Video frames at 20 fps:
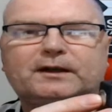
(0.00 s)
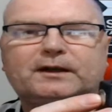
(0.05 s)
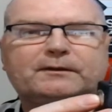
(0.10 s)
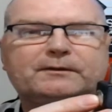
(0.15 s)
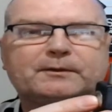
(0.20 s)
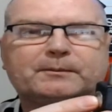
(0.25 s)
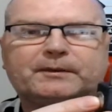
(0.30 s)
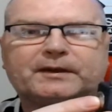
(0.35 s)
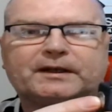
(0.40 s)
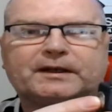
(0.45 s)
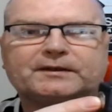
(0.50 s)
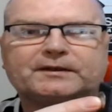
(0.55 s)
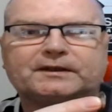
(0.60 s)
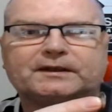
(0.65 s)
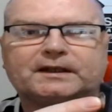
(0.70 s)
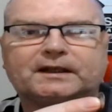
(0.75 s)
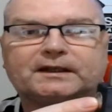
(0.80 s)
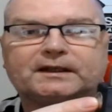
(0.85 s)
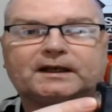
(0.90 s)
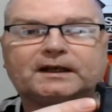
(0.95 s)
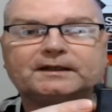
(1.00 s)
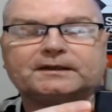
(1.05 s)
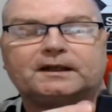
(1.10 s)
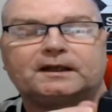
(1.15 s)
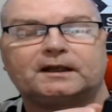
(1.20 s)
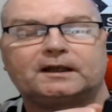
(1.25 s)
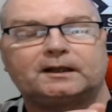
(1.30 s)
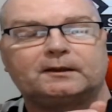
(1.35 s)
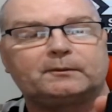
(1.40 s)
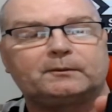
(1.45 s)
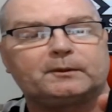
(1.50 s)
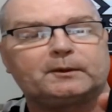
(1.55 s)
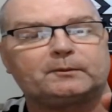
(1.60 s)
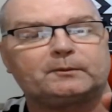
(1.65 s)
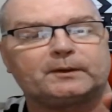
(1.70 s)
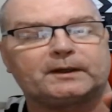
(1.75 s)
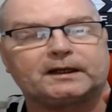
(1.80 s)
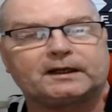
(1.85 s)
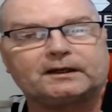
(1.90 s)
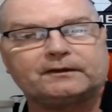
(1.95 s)
have to press it that hard. It will
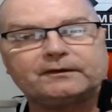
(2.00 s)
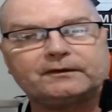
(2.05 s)
work.